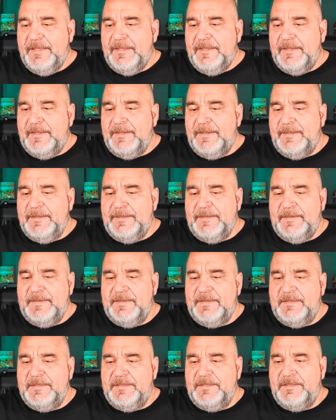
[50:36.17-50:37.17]

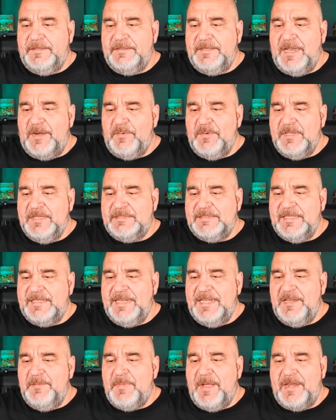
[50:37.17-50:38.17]
Not really seeing
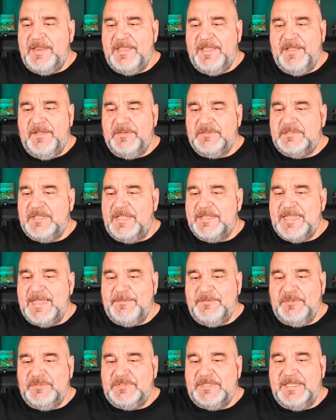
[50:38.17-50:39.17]
anybody else. A lot of
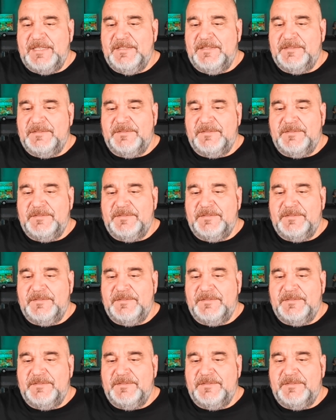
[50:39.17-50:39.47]
times you'll see